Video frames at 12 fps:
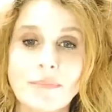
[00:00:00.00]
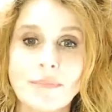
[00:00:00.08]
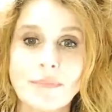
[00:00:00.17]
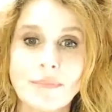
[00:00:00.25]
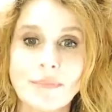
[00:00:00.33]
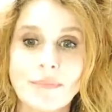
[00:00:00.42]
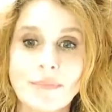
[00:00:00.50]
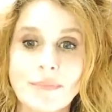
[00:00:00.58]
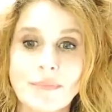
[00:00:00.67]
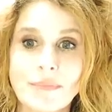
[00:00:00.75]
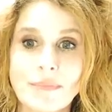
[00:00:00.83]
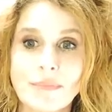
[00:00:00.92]

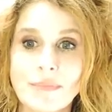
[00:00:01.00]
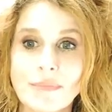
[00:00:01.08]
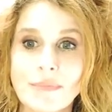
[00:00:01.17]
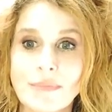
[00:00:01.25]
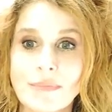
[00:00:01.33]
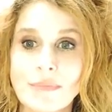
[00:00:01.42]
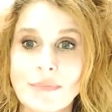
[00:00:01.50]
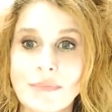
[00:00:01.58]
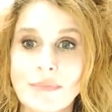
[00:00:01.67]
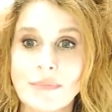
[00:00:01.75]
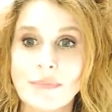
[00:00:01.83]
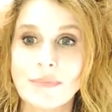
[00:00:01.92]

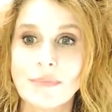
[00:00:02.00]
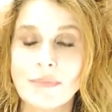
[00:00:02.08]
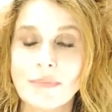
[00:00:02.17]
(not speaking)